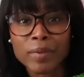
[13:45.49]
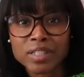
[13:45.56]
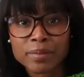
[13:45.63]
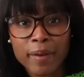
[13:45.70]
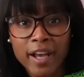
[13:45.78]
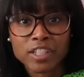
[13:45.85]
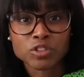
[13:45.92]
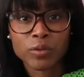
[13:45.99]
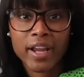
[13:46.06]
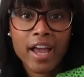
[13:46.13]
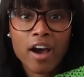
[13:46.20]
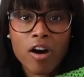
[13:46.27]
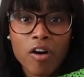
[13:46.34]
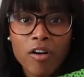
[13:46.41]
miss patchwork
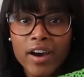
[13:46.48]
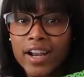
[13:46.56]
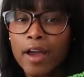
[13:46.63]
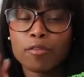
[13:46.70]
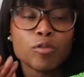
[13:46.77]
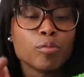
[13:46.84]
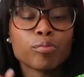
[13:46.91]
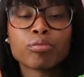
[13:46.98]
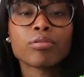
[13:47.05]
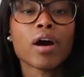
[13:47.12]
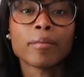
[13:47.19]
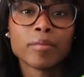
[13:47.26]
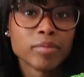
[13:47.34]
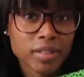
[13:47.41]
at all, and I will
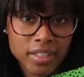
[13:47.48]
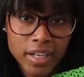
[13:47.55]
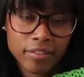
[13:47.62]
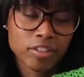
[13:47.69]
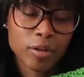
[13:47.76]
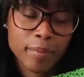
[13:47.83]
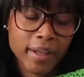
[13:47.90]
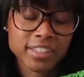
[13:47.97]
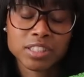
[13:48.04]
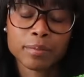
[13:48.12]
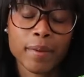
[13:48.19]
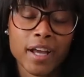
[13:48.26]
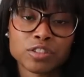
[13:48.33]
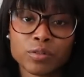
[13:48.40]
probably never go back to
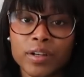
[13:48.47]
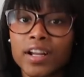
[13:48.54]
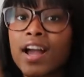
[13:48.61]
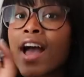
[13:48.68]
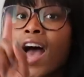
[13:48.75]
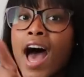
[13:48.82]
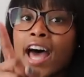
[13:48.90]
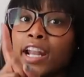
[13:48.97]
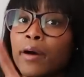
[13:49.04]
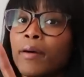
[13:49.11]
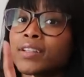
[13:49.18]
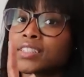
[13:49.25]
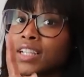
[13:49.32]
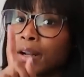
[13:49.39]
patchwork. I know
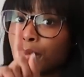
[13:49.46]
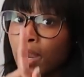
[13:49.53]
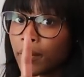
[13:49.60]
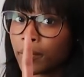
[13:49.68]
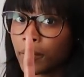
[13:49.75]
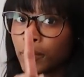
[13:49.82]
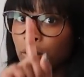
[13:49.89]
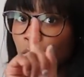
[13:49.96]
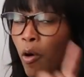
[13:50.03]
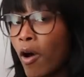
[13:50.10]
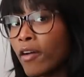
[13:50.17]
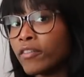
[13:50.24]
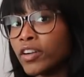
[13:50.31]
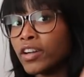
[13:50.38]
I said I probably won't
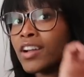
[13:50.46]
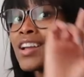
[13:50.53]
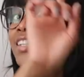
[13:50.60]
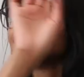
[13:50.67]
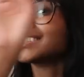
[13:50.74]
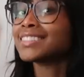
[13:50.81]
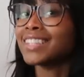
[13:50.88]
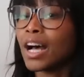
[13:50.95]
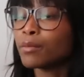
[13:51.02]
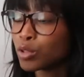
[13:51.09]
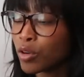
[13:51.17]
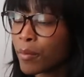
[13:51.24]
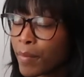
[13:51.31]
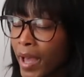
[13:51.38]
ever stop
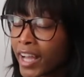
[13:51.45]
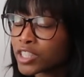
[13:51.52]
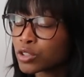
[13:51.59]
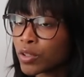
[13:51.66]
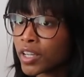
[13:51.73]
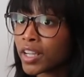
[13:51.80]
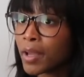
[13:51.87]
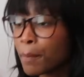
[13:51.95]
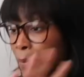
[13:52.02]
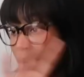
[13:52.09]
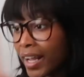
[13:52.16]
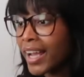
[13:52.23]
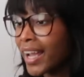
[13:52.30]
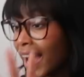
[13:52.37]
doing patchwork, but
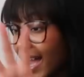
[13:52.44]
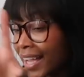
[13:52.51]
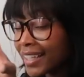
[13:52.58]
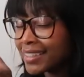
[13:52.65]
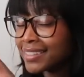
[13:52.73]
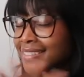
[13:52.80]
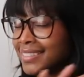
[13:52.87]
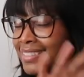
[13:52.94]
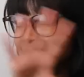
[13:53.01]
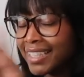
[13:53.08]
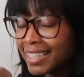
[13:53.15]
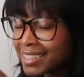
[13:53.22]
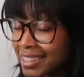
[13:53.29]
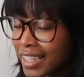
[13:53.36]
I
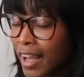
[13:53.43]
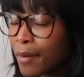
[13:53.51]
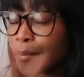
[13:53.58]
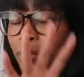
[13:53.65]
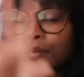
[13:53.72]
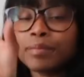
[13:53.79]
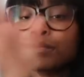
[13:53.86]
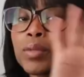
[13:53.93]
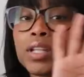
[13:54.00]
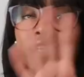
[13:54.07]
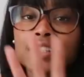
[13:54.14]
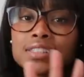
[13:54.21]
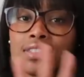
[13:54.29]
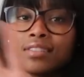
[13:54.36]
did stop. But
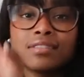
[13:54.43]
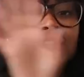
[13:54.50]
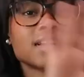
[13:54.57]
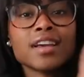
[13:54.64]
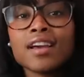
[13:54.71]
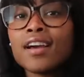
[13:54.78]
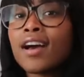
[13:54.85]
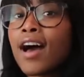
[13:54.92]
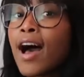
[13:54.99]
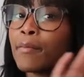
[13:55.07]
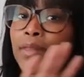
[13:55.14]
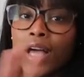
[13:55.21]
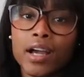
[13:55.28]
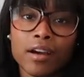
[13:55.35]
listen,
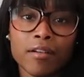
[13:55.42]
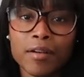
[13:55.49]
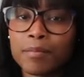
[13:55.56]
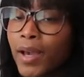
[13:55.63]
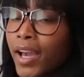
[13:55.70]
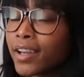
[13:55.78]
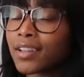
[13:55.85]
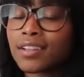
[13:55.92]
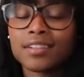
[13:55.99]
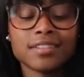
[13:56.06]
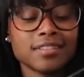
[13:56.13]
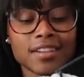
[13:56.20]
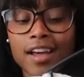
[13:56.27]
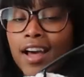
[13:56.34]
I'm not going back.
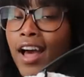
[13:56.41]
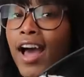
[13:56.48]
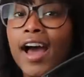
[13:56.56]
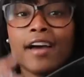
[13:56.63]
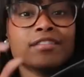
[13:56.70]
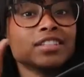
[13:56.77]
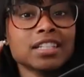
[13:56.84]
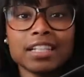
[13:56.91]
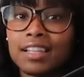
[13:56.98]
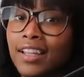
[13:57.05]
I have seen the